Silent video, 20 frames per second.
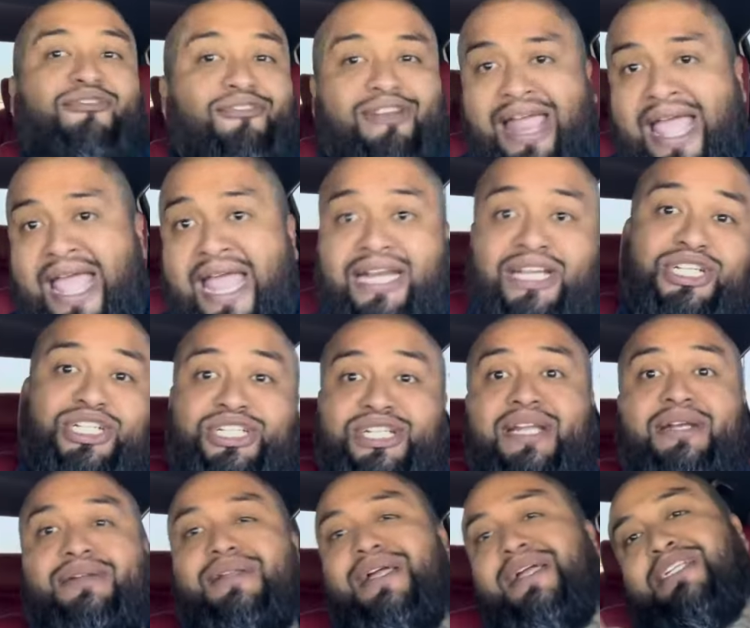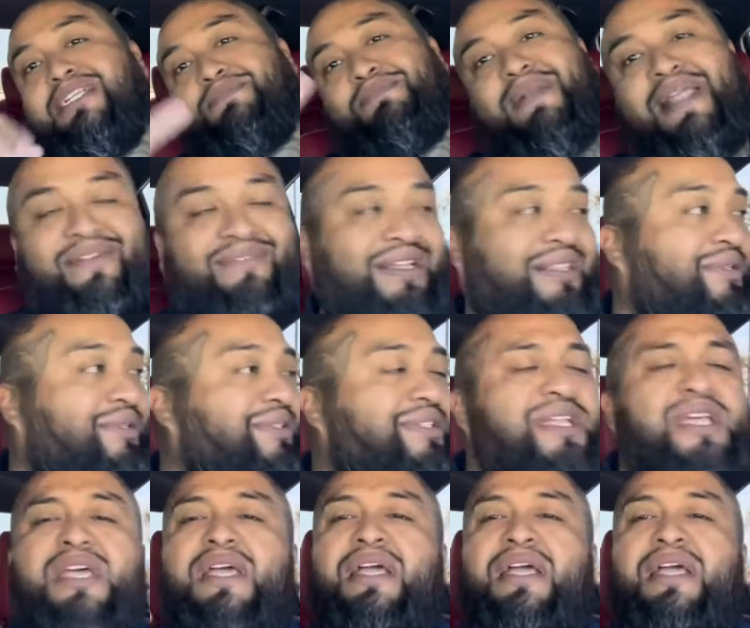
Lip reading: flat and shit. Nah, just playing about those.